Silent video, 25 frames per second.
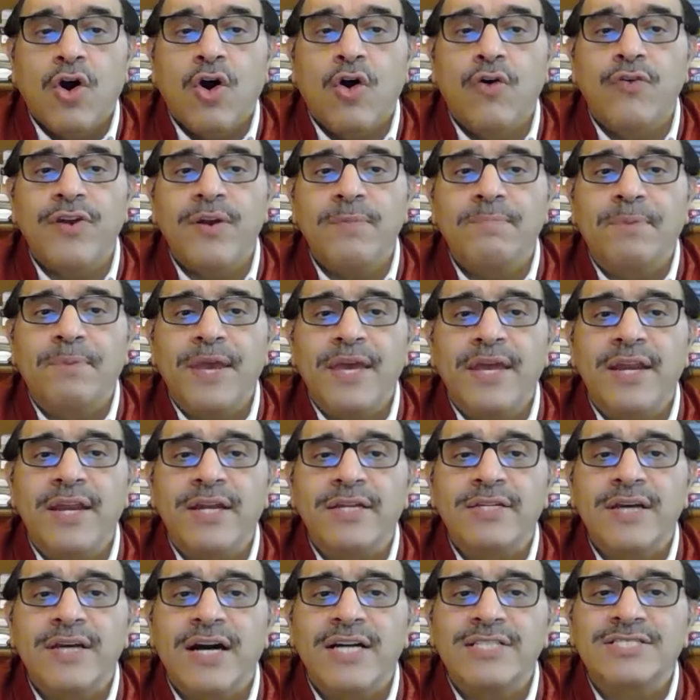Over a
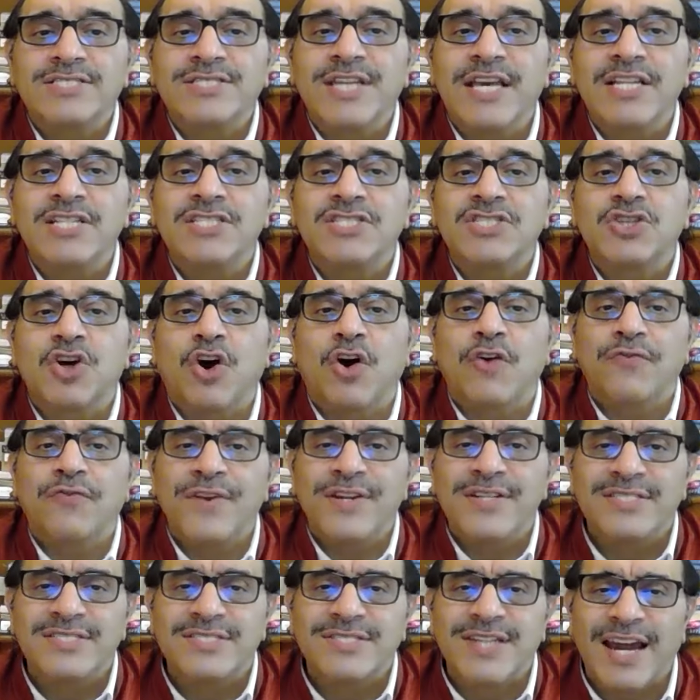period, a sense of
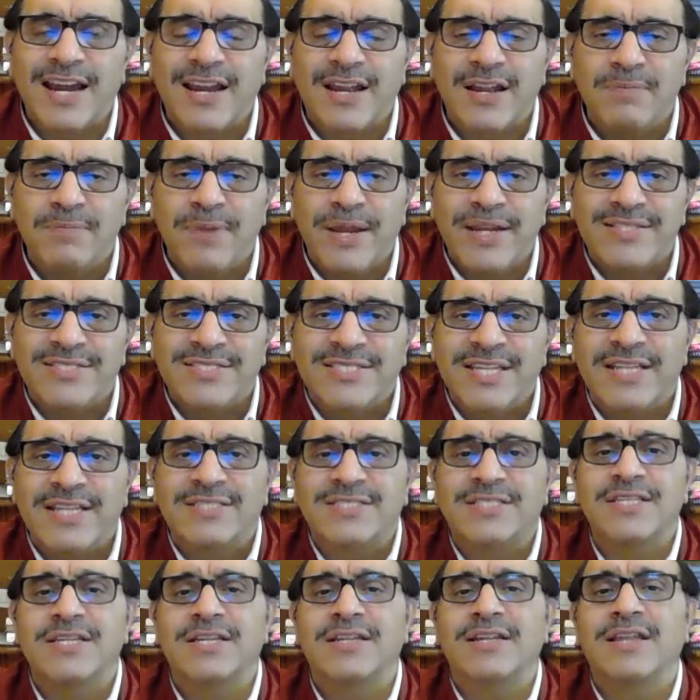entitlement
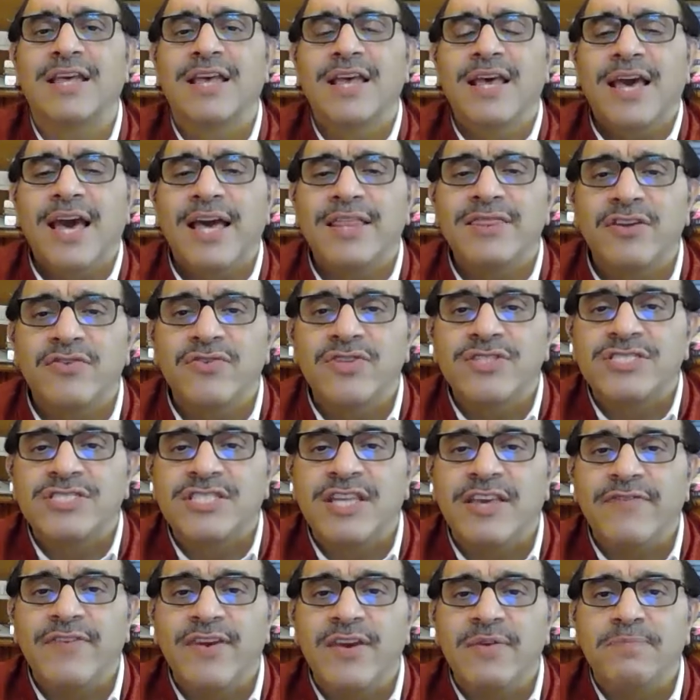sets in, and the
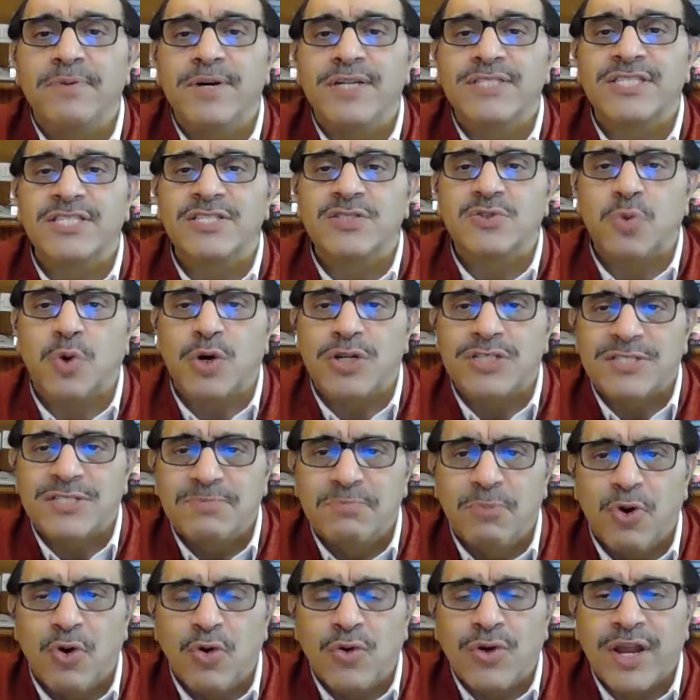receiving person wants
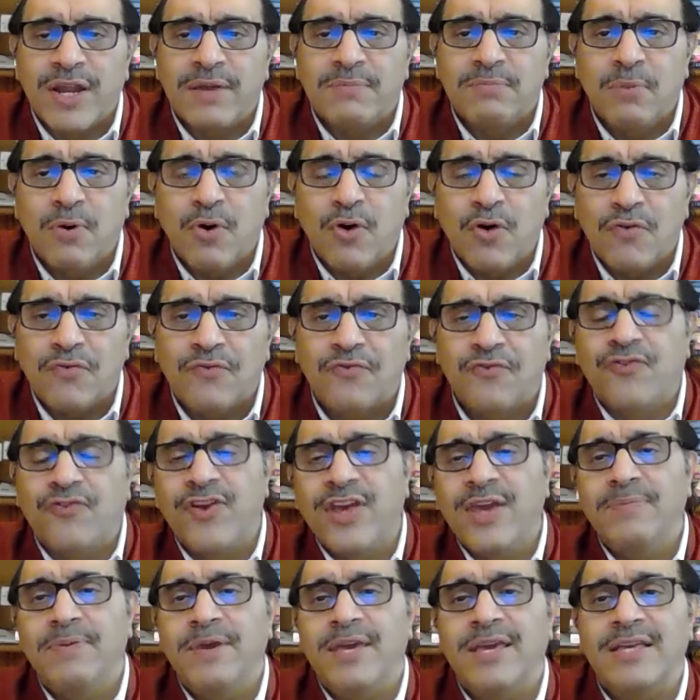more and more
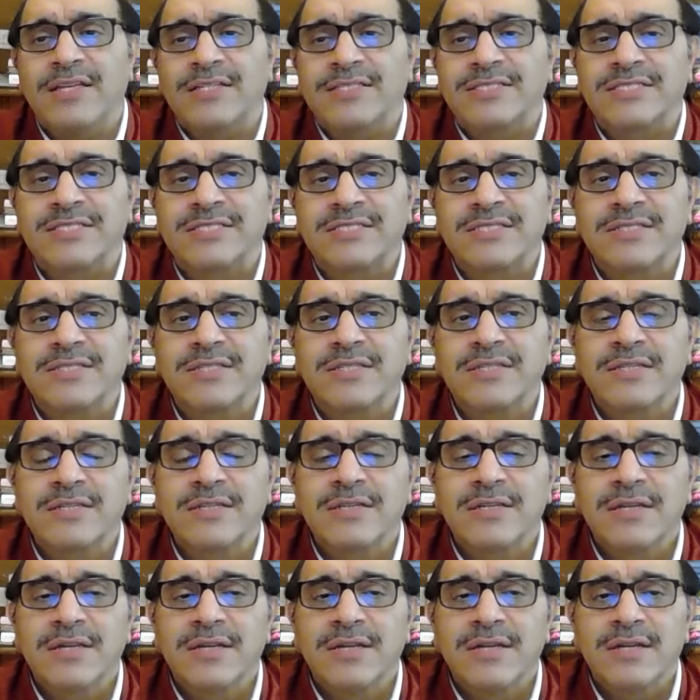freebies.
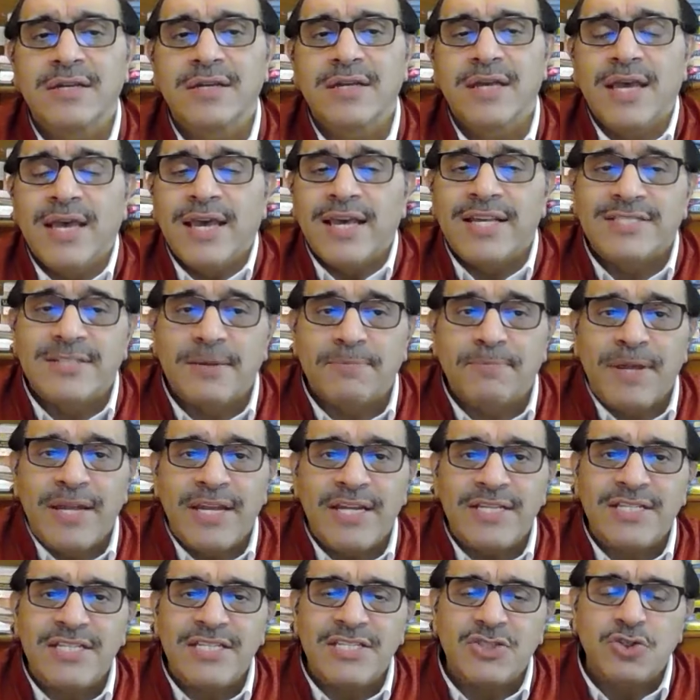His
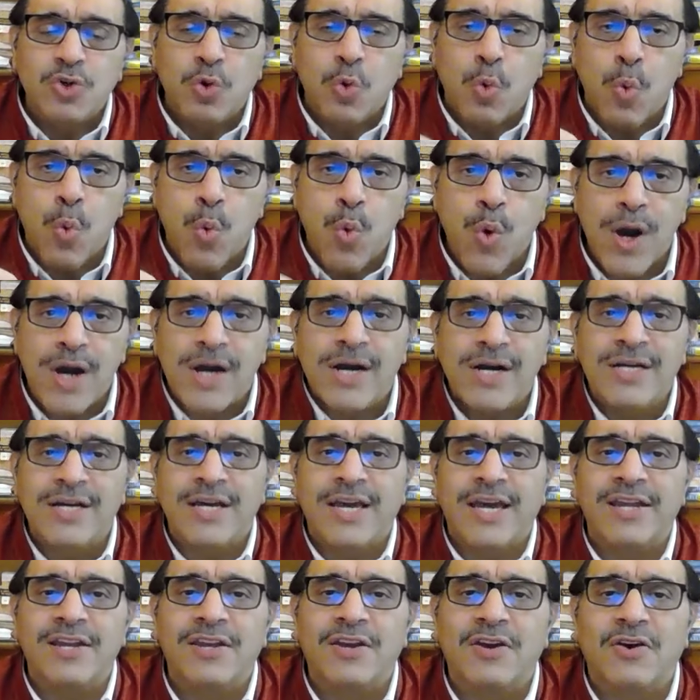ability to
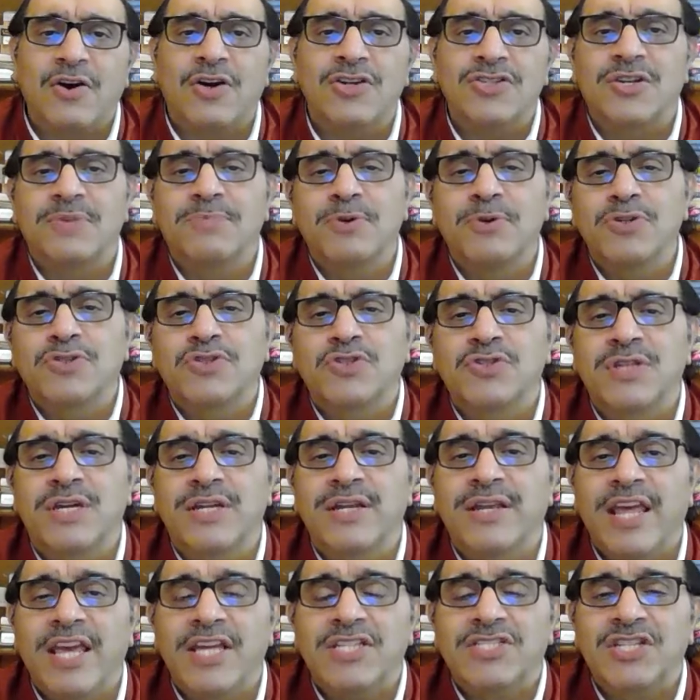work and contribute to the
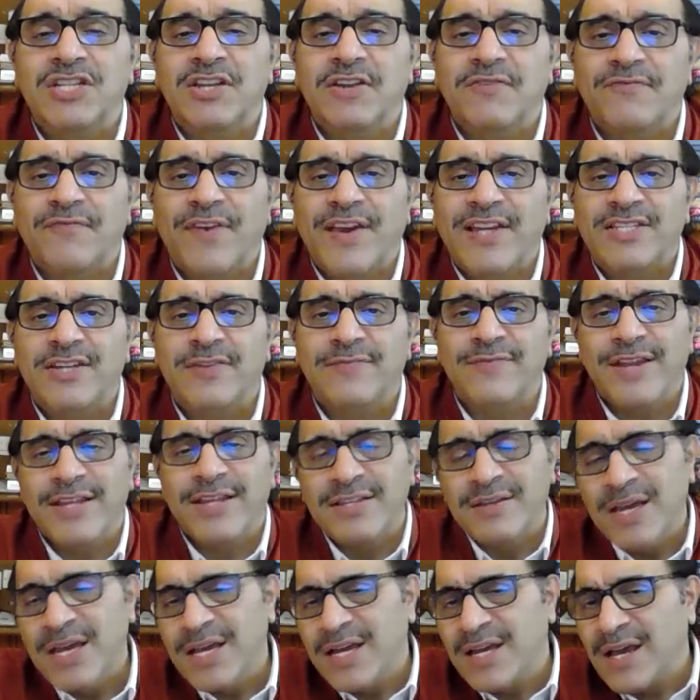nation
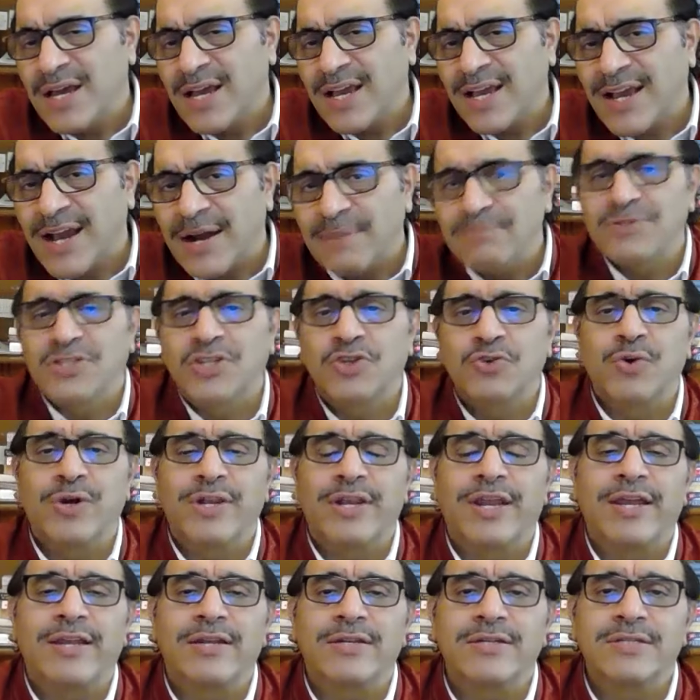effectively comes to
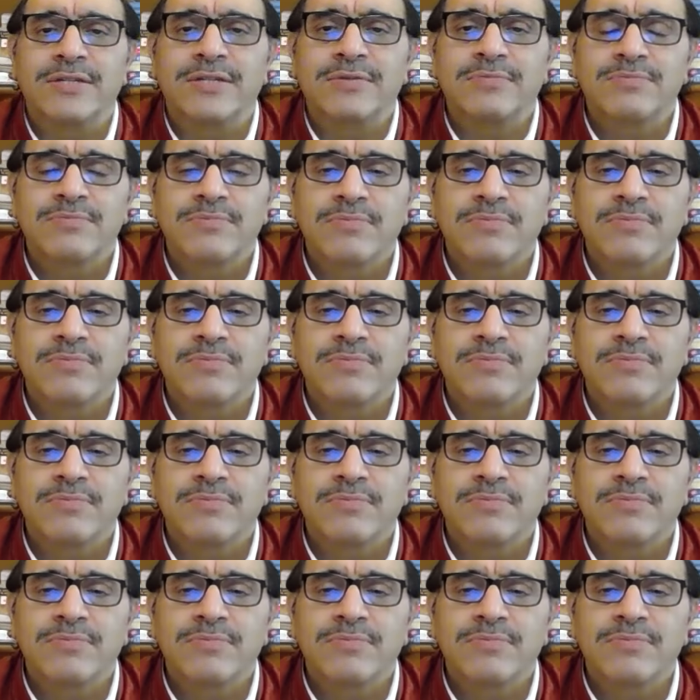an end.